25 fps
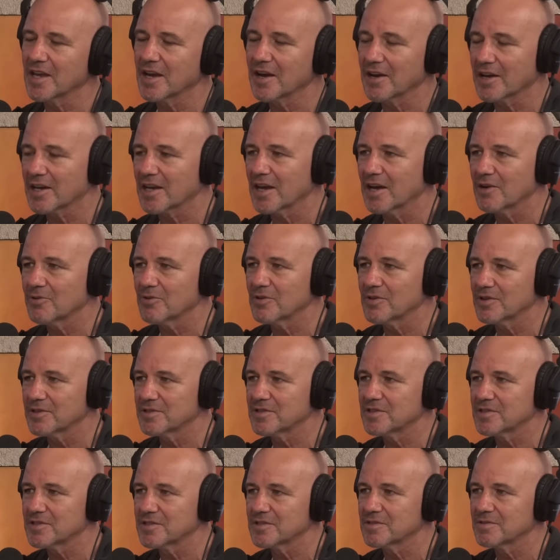Go okay, well
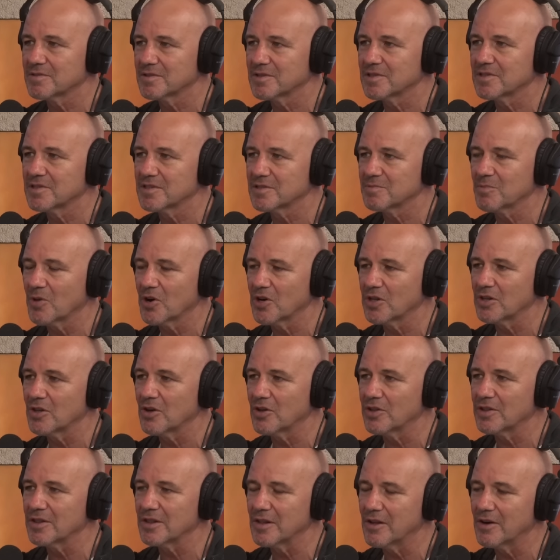this is this is my
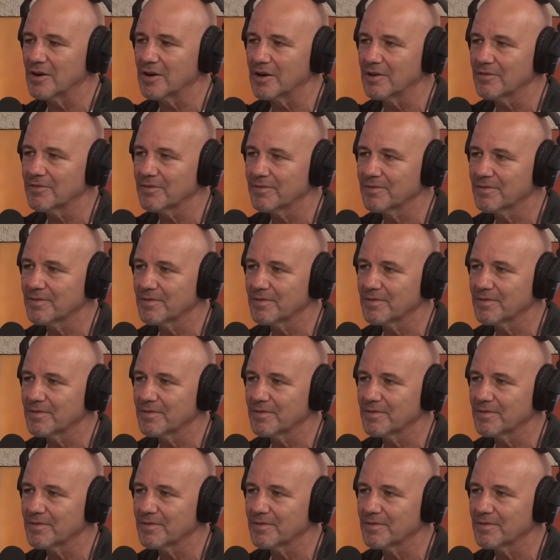lot and